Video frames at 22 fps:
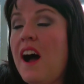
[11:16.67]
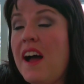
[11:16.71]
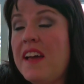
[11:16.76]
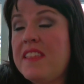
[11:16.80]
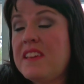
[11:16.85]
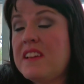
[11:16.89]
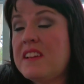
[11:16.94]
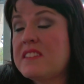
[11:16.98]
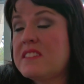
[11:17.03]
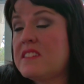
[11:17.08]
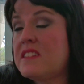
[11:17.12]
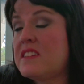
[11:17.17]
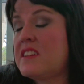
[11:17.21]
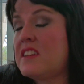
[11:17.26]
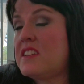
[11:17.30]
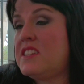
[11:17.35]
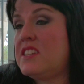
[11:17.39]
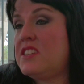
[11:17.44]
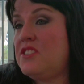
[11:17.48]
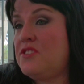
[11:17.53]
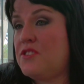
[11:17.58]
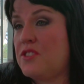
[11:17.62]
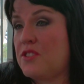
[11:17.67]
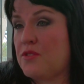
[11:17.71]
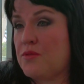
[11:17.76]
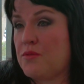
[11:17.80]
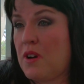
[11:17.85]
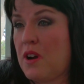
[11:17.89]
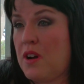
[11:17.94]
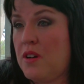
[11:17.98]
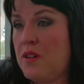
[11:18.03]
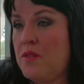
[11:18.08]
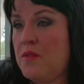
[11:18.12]
I think it's going to continue to
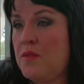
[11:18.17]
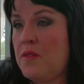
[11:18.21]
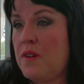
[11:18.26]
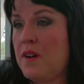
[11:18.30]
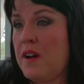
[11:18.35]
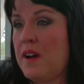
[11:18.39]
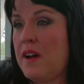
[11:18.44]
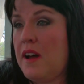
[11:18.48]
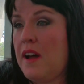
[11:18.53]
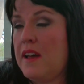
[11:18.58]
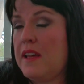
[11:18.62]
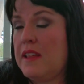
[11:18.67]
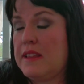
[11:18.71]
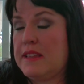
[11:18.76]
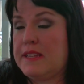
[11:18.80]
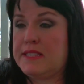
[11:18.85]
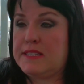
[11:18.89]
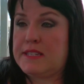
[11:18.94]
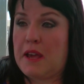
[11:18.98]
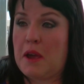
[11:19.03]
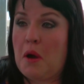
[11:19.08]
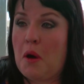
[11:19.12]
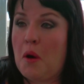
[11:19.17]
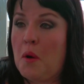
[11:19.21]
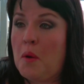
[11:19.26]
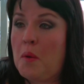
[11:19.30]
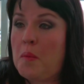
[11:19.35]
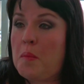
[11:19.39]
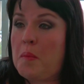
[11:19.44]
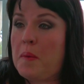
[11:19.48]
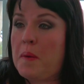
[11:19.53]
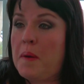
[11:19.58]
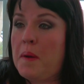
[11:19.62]
grow, at least I
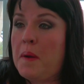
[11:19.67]
hope.